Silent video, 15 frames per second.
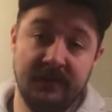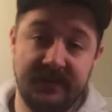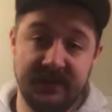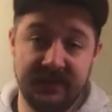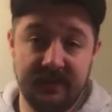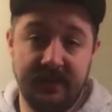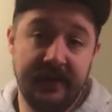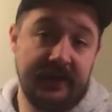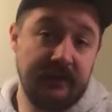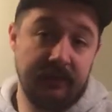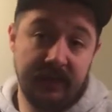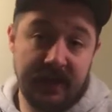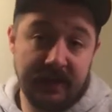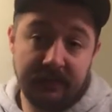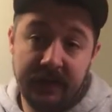I don't
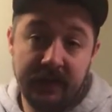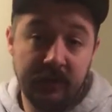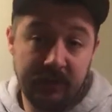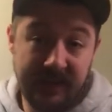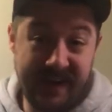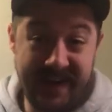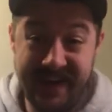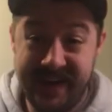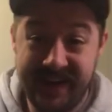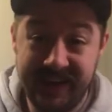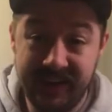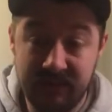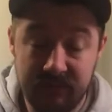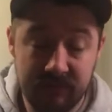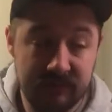remember disliking black
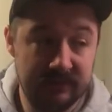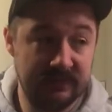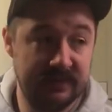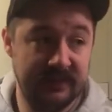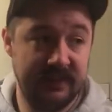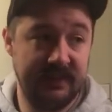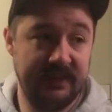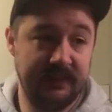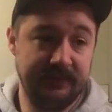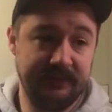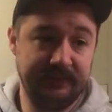metal when I had it.